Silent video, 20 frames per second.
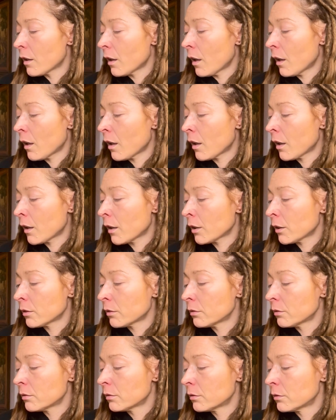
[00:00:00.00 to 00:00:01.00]

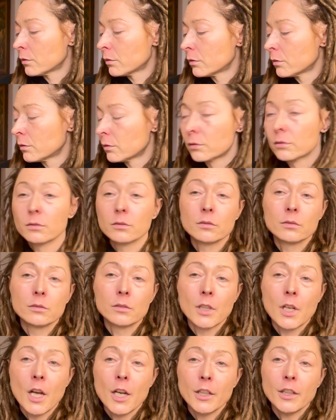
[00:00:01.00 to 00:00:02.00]

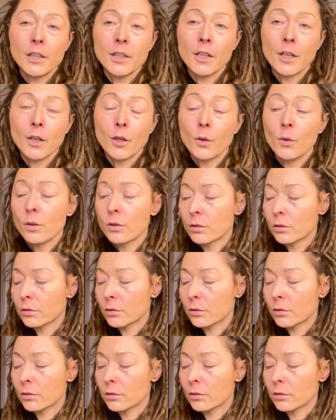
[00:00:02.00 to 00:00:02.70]
you know,